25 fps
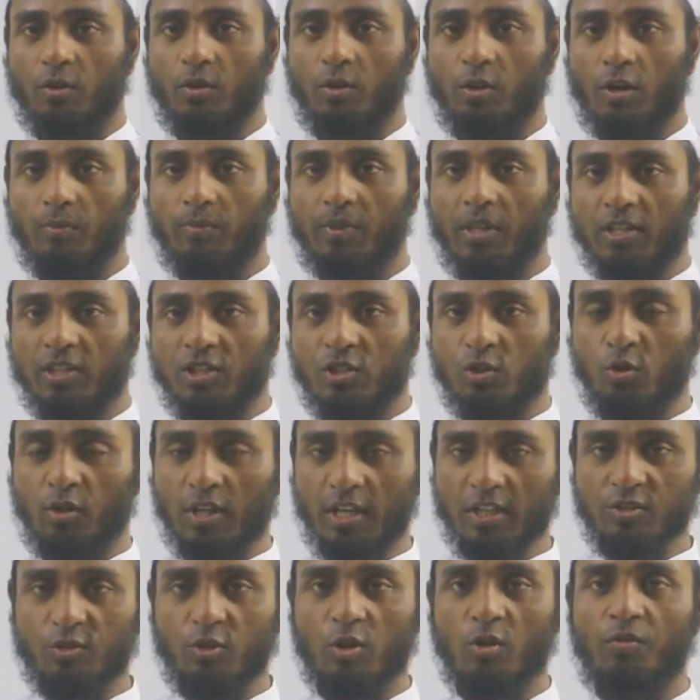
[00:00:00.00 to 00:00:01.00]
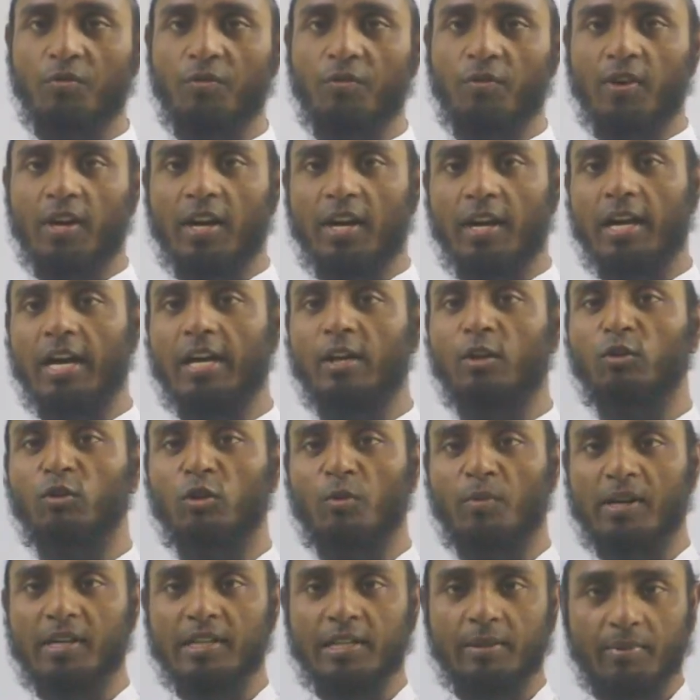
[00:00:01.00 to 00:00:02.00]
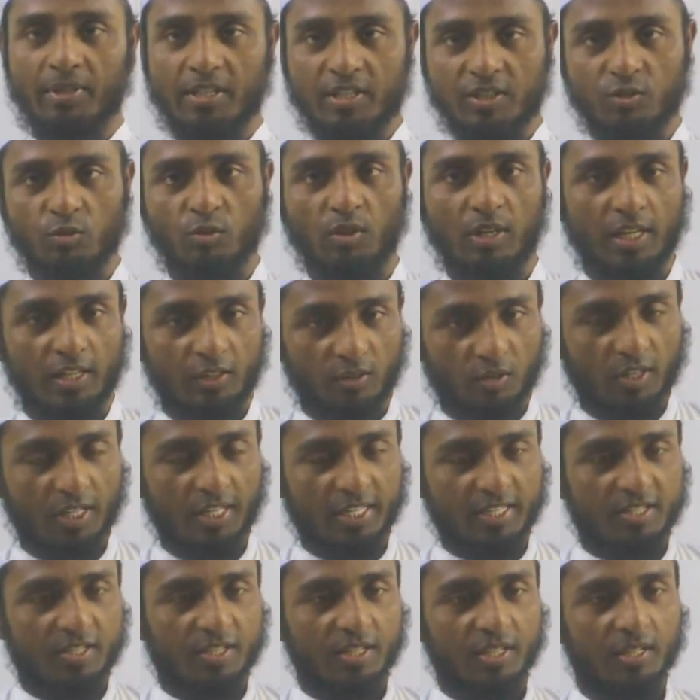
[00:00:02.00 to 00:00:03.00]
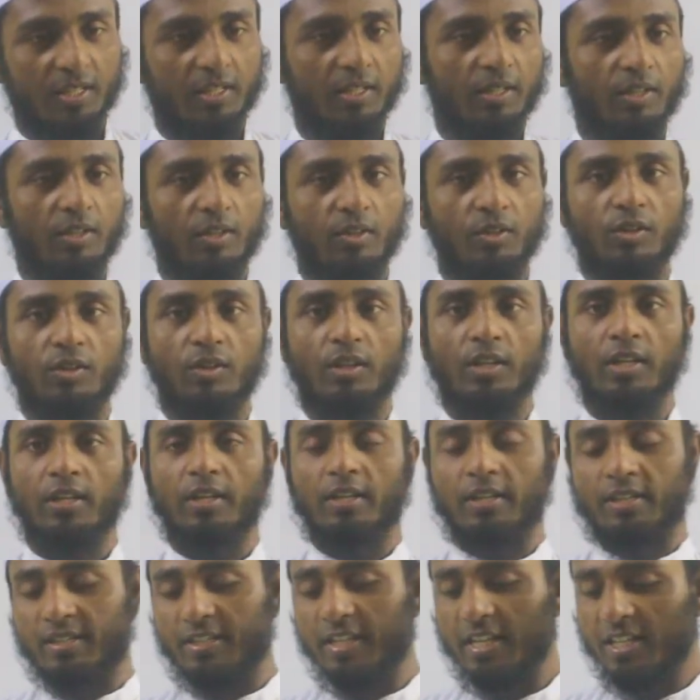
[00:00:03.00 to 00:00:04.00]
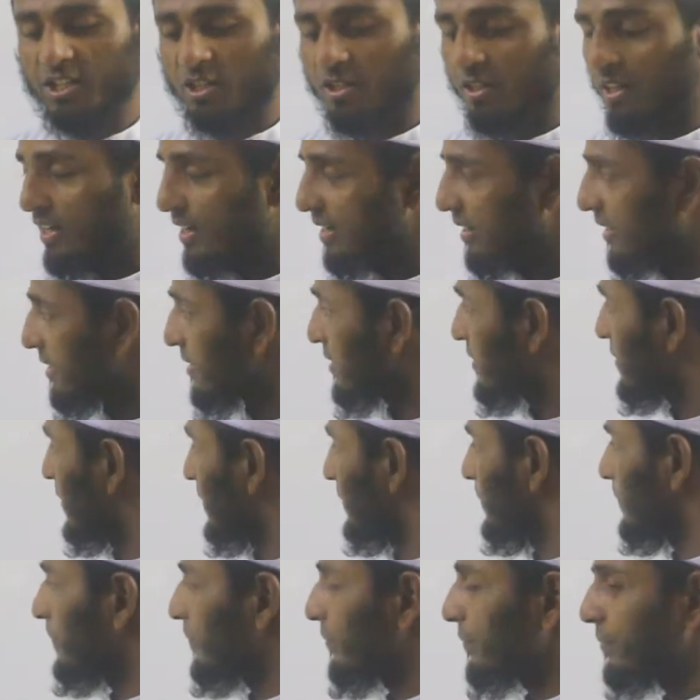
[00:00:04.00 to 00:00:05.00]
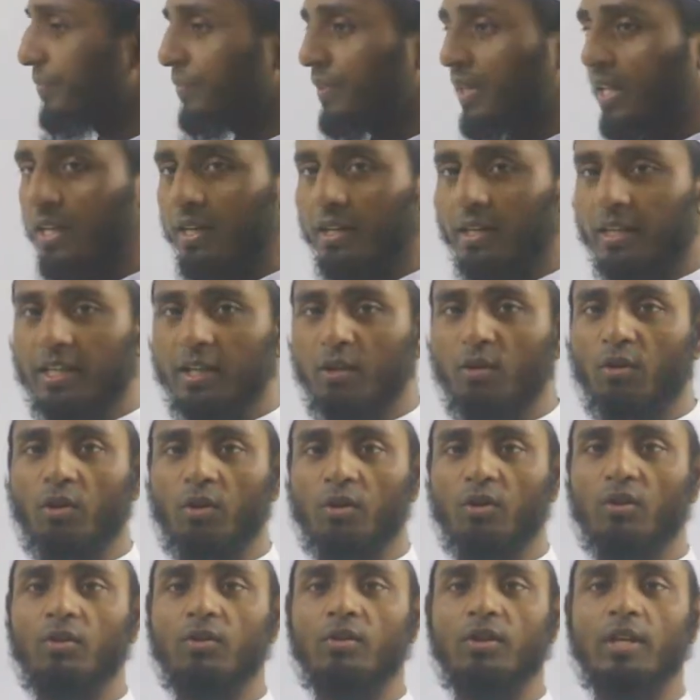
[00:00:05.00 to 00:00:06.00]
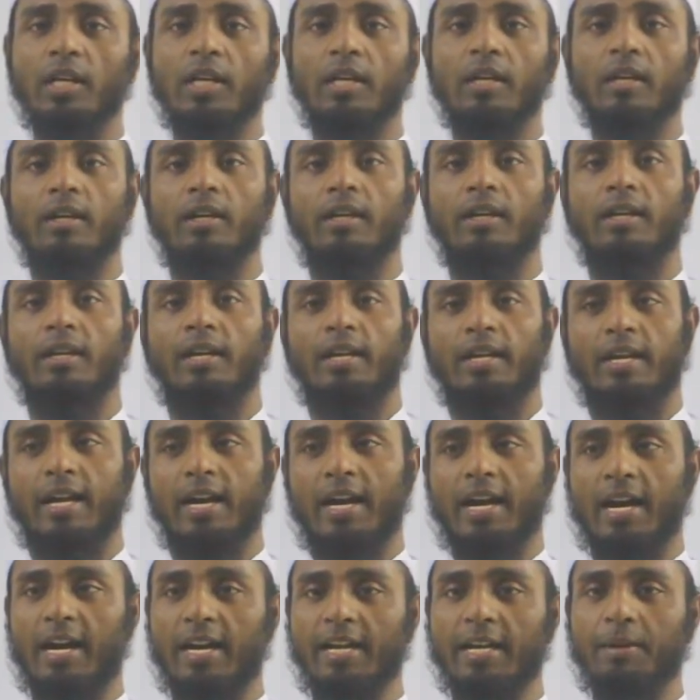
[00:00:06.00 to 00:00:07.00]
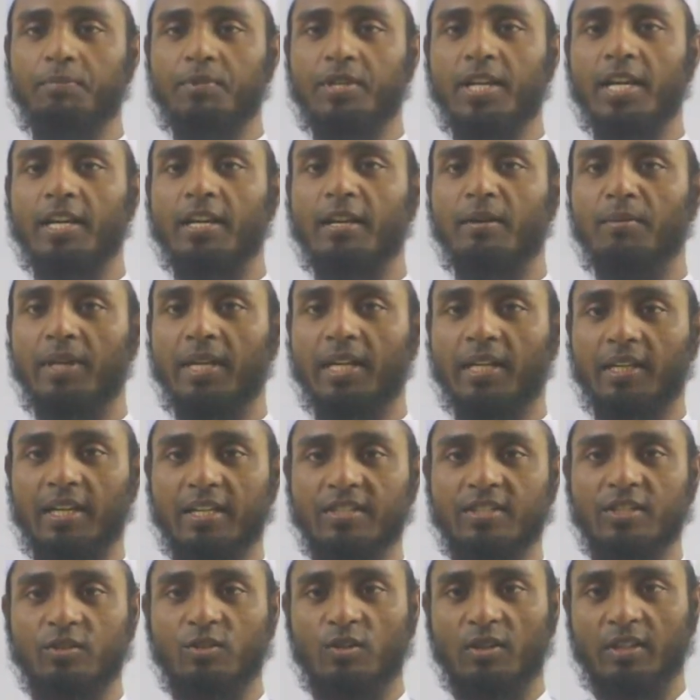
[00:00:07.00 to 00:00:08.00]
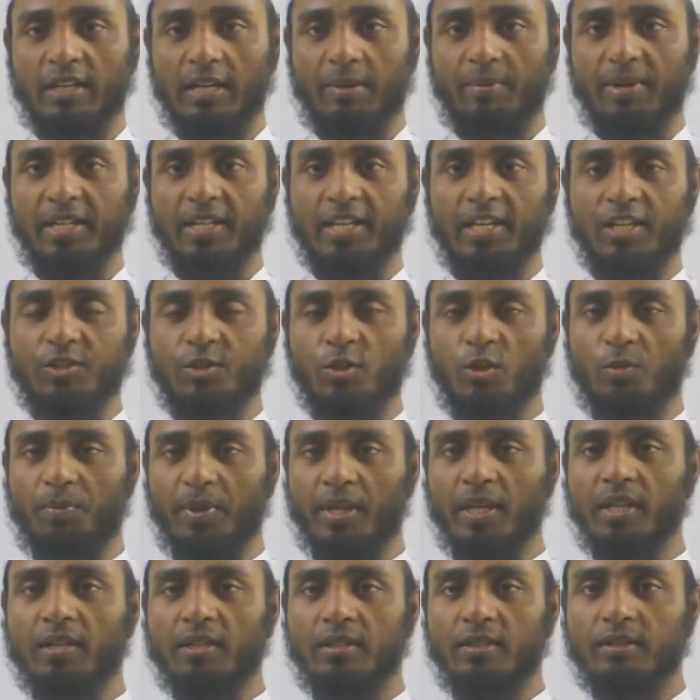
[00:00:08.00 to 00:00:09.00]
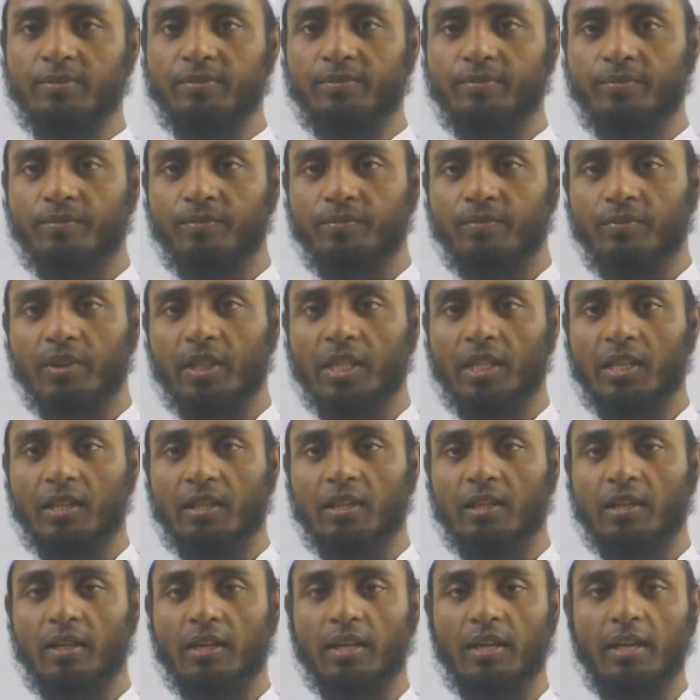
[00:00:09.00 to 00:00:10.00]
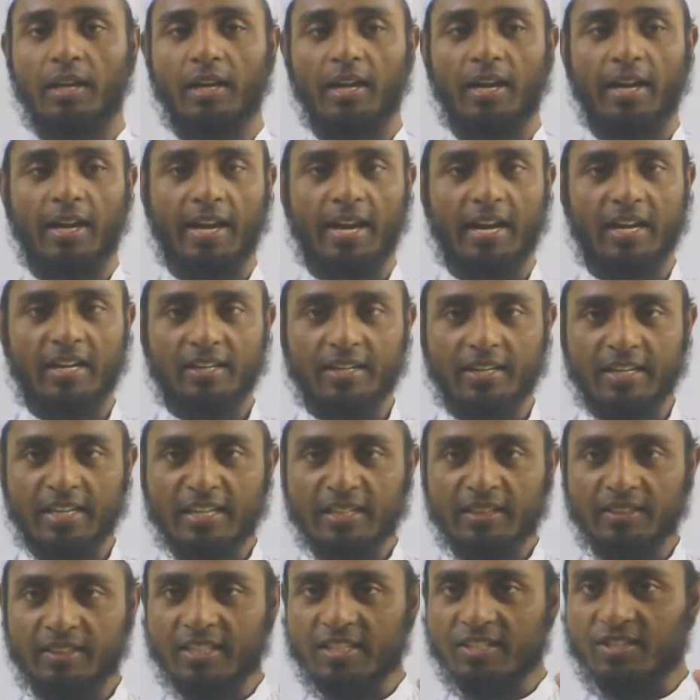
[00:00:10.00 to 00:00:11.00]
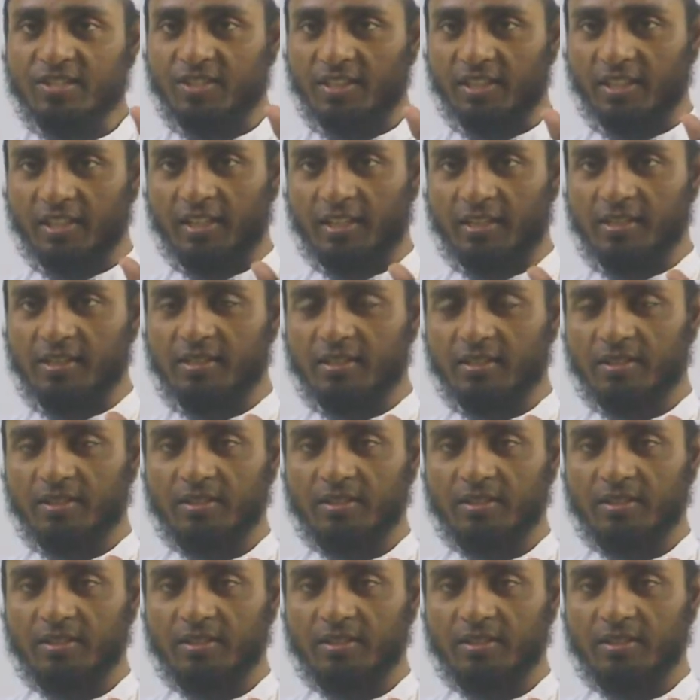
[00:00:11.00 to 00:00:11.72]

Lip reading: of the students of Ananda Multimedia School and College. Dear learners, you know, I have taken many classes on grammatical topic, and in this regard,